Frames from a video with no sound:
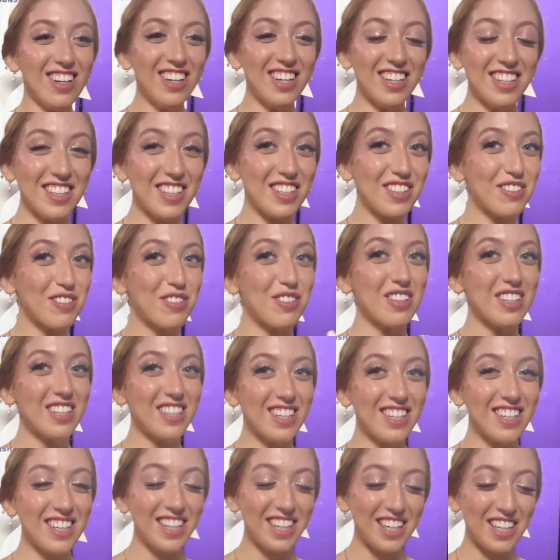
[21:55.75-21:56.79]
not fully
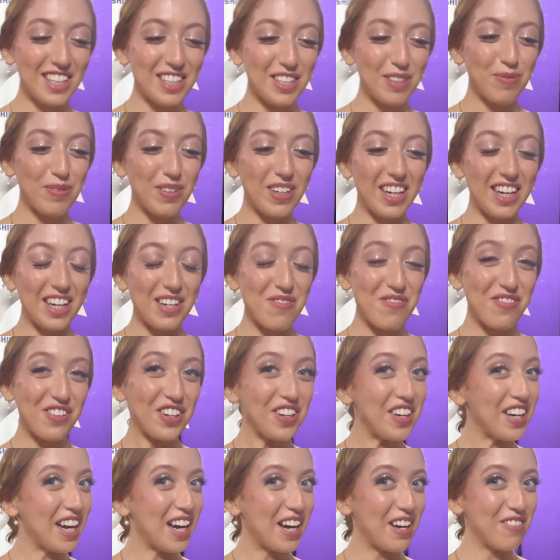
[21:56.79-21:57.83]
there yet, but I am
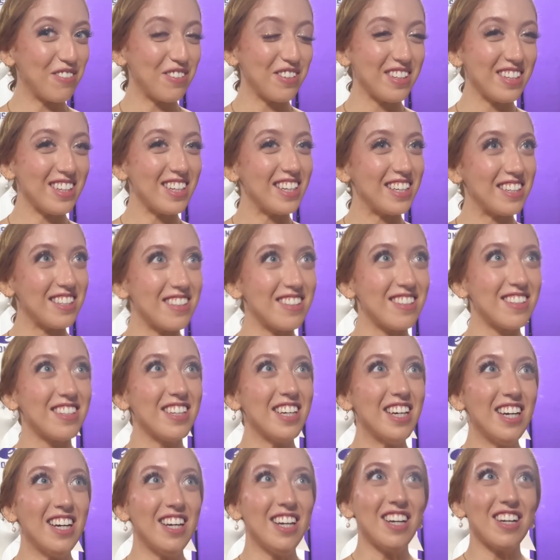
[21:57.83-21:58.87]
very happy that
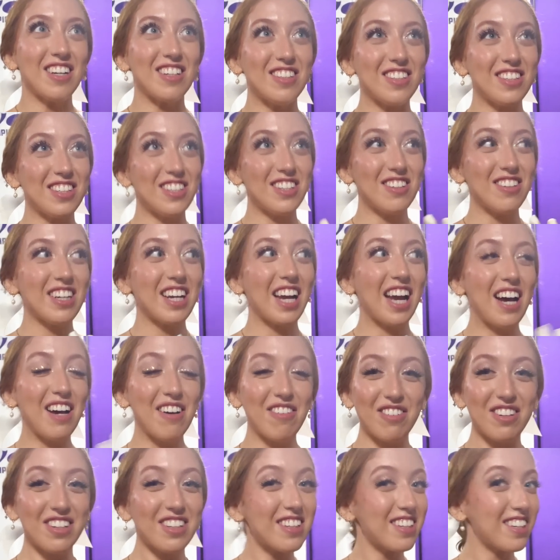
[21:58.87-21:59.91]
considering
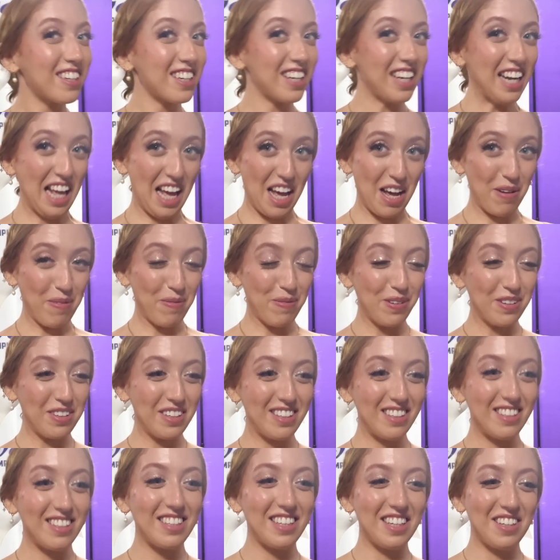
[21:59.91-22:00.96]
everything that
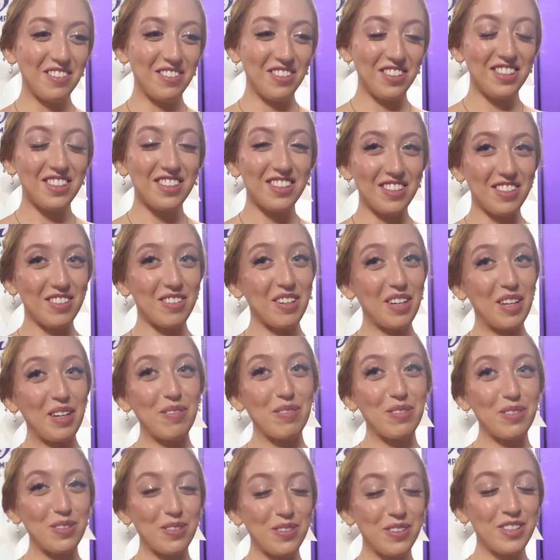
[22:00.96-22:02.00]
happened, I was still
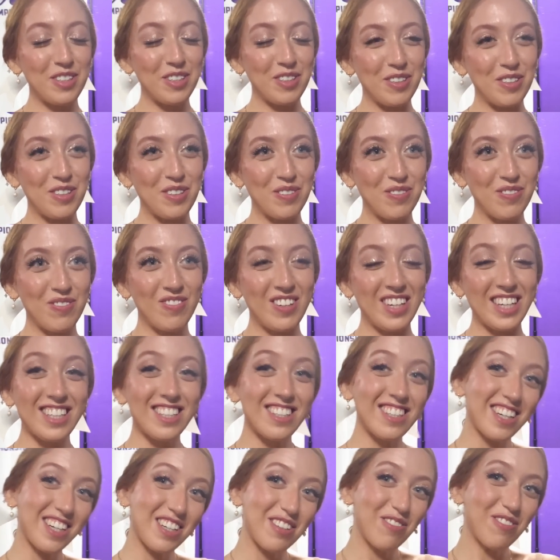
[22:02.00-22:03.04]
able to make
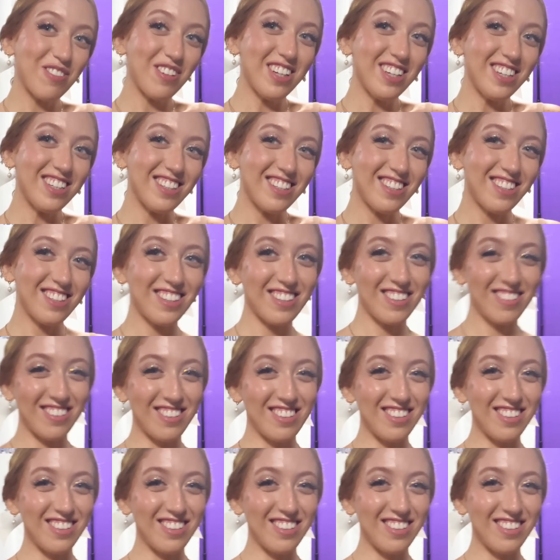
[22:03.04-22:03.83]
second place.